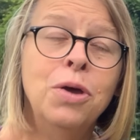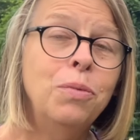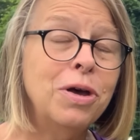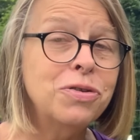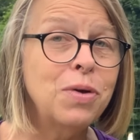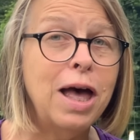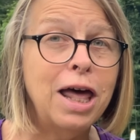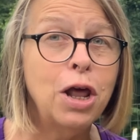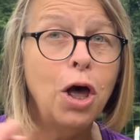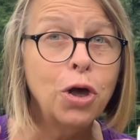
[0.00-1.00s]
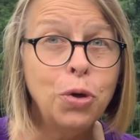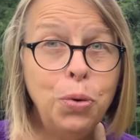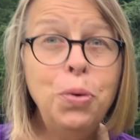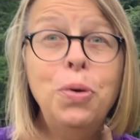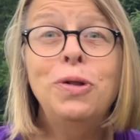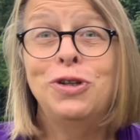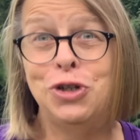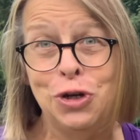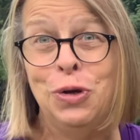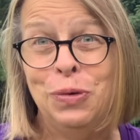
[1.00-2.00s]
We also had a cool
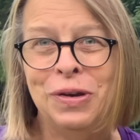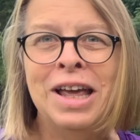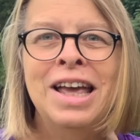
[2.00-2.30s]
June.